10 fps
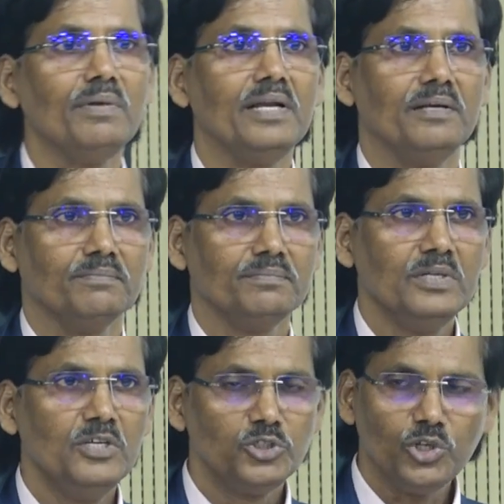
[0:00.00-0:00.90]
medium.
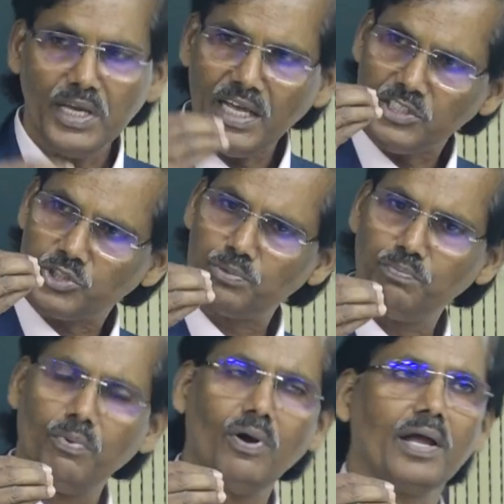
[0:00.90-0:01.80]
So each
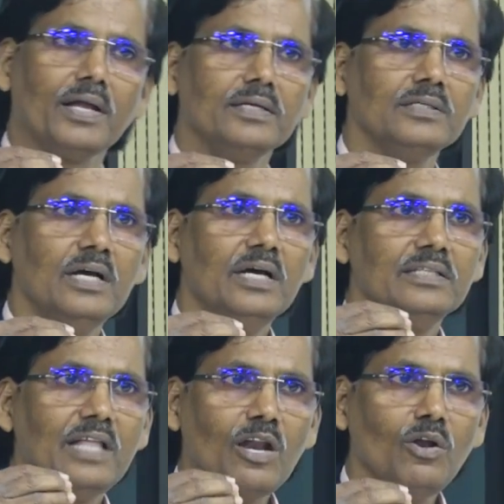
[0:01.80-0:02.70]
point
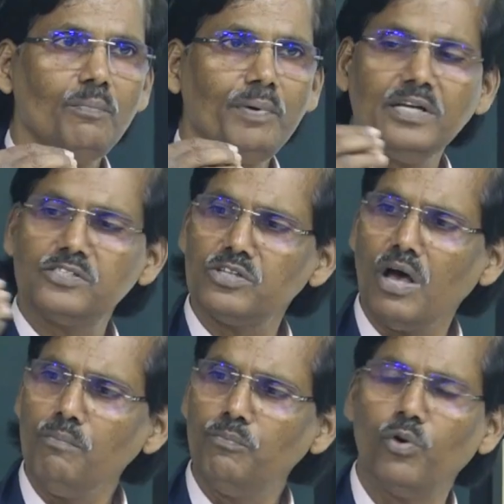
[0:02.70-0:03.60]
there will be
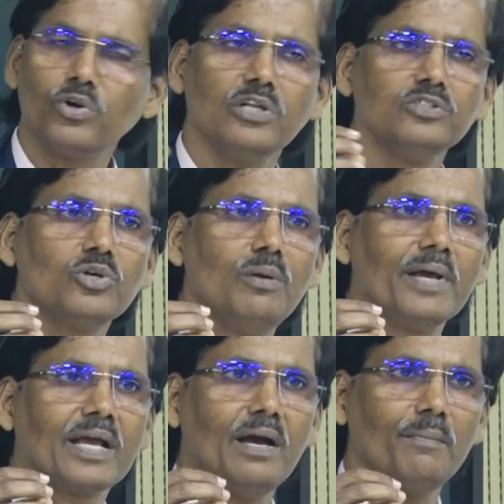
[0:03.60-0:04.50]
some photons will
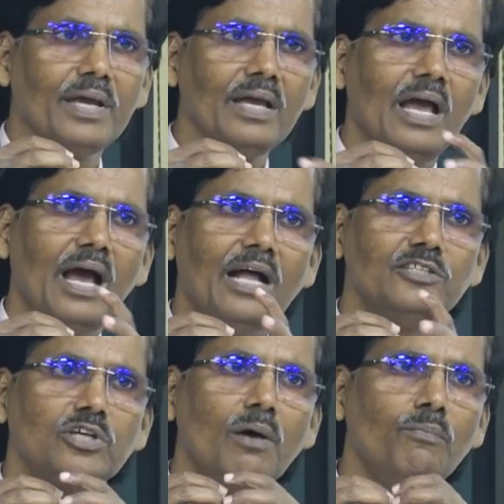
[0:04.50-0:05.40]
be coming
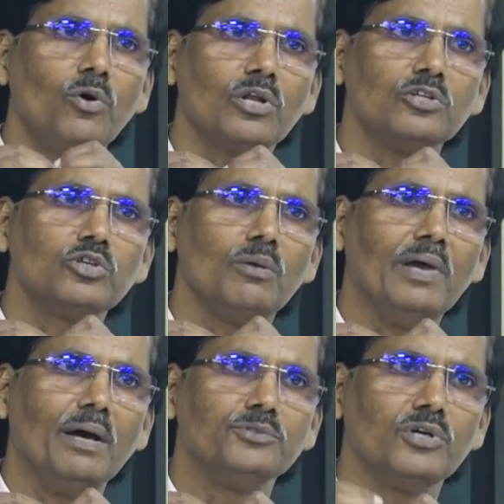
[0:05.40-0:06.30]
and some photons will
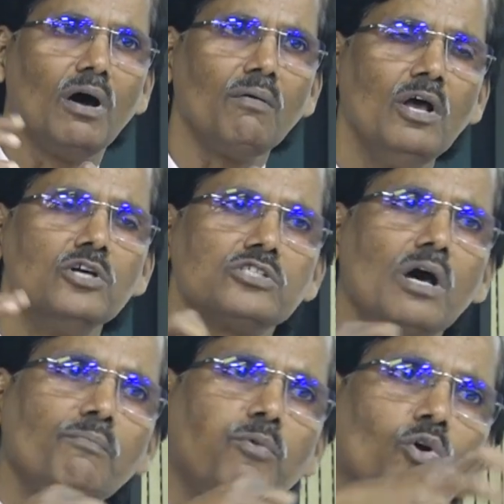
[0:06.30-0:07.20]
be absorbed,
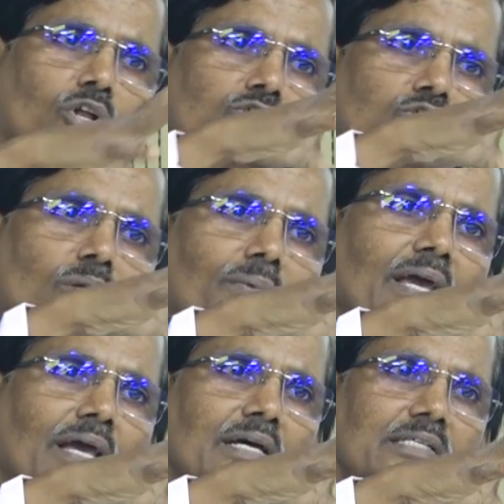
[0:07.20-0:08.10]
some photons will
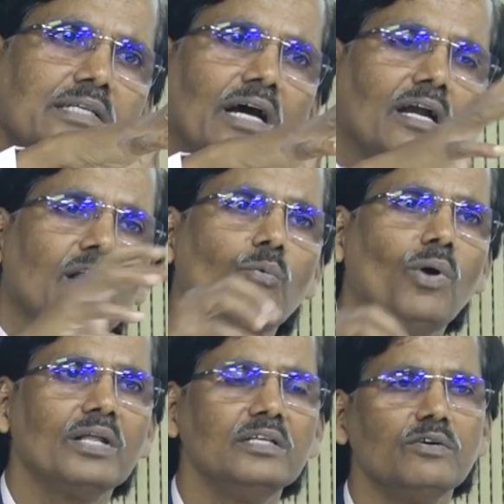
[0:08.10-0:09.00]
be scattered.
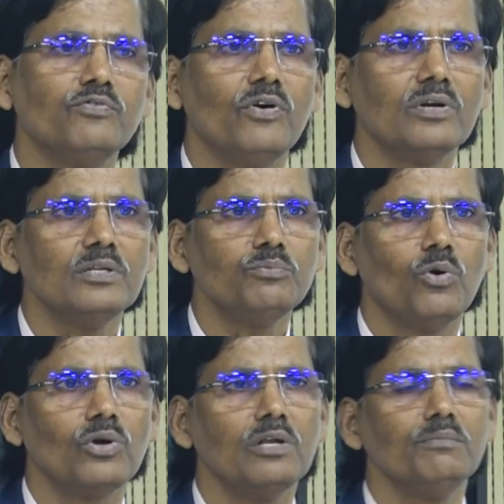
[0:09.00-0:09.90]
What is the photon?
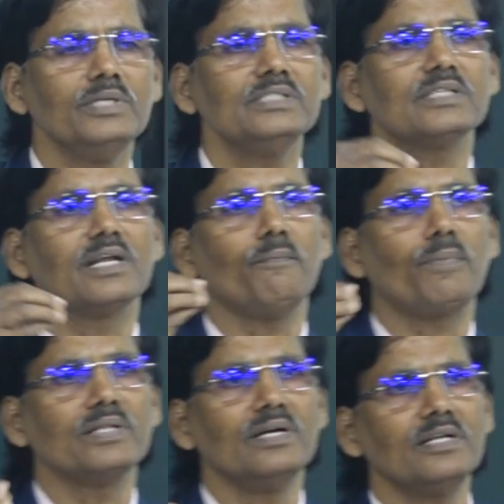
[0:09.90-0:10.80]
Photon means the
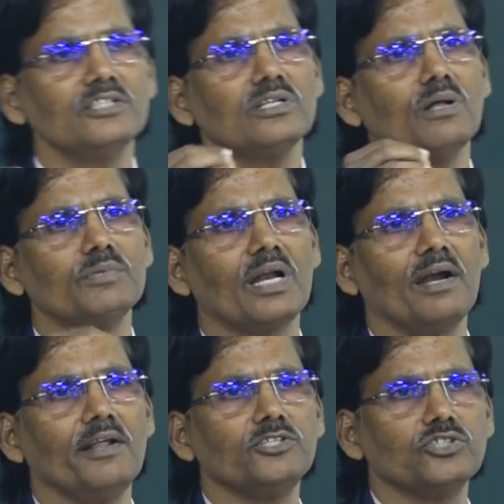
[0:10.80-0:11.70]
representation of the
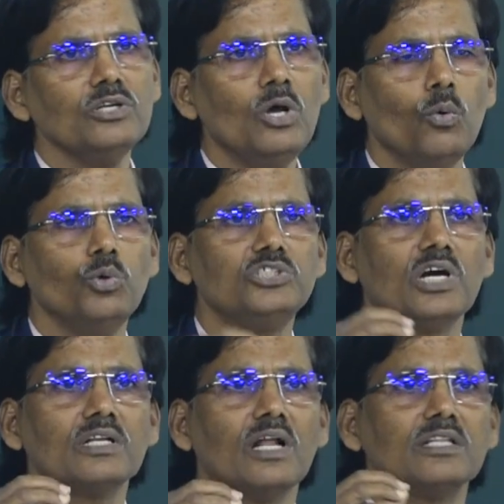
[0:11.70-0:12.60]
radiation which
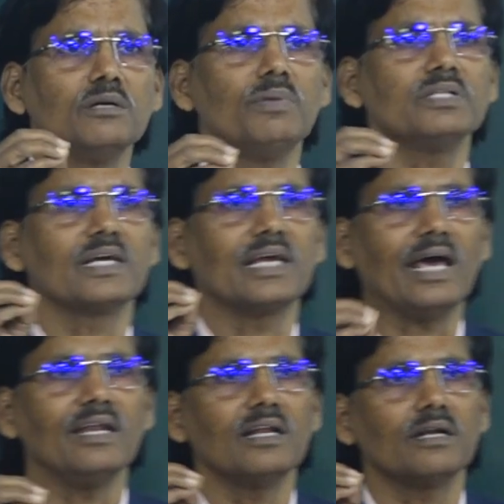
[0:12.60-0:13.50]
are nothing but the
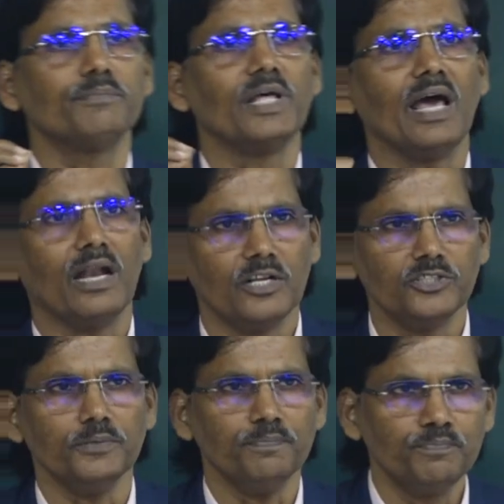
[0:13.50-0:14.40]
carrier of the energy.